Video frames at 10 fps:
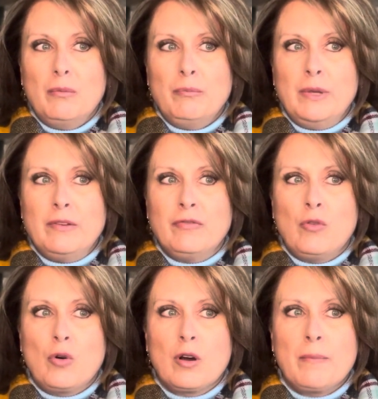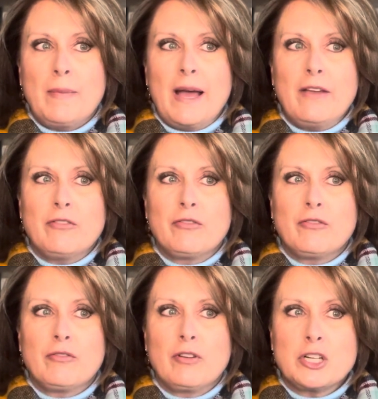before my
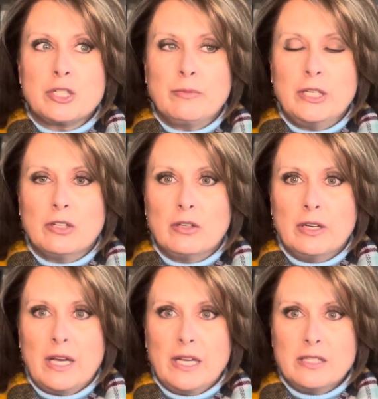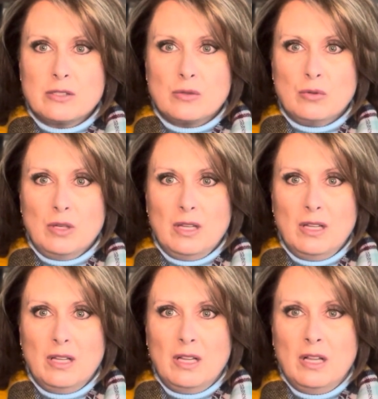freshman year in high school,
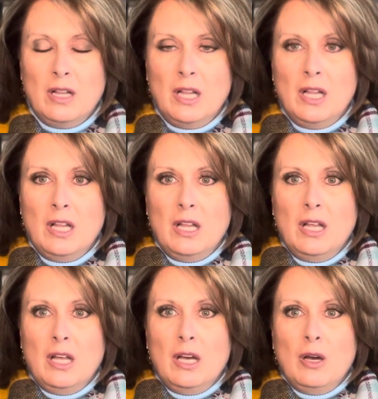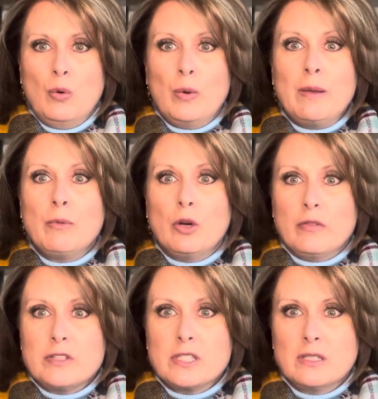we
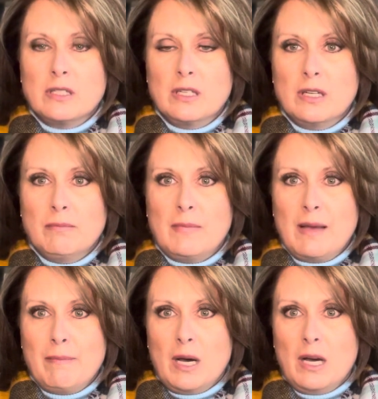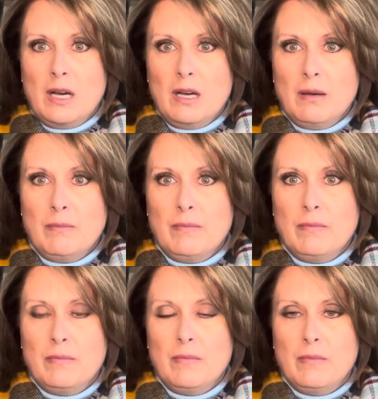moved. My mom
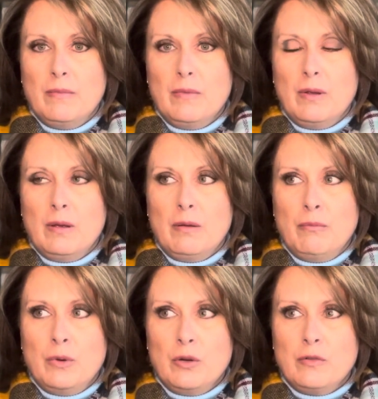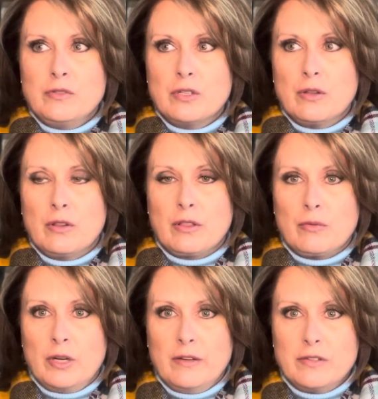moved the
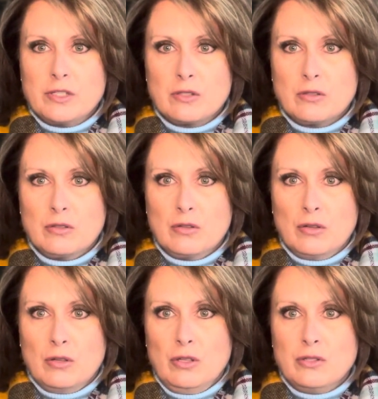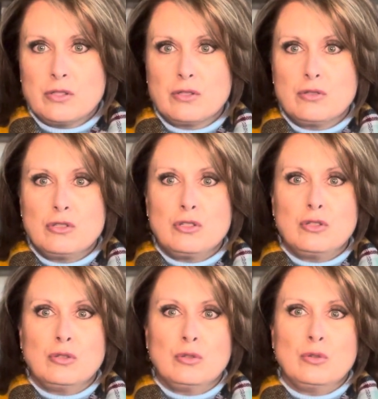three of us girls
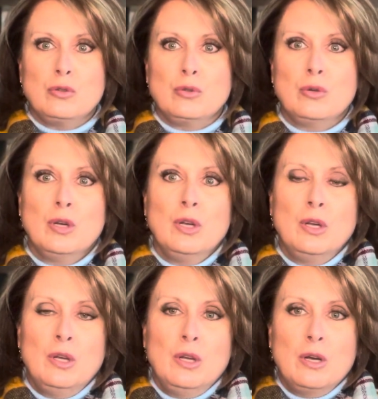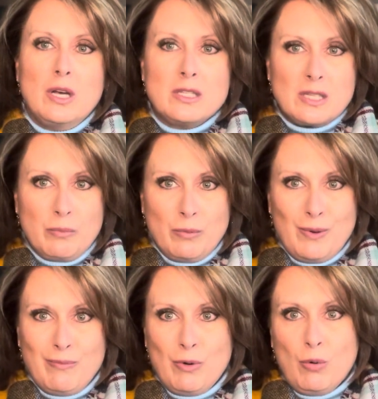to a suburb
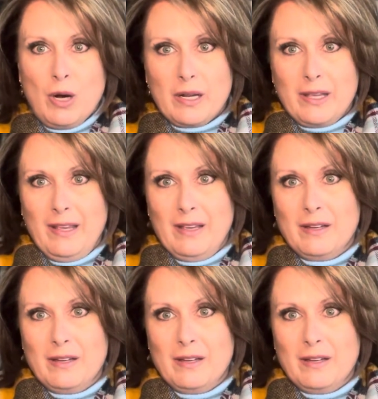of Milwaukee,